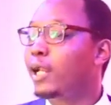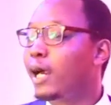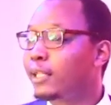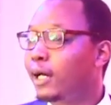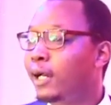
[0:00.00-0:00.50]

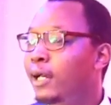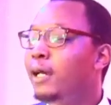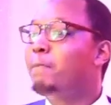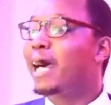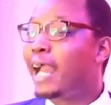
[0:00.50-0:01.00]
another,
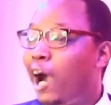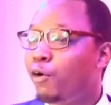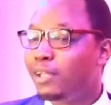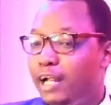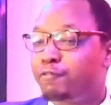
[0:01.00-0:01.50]
by
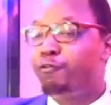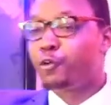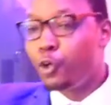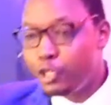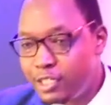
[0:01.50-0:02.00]
how that
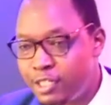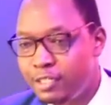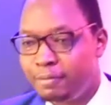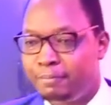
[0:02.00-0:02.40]
fruit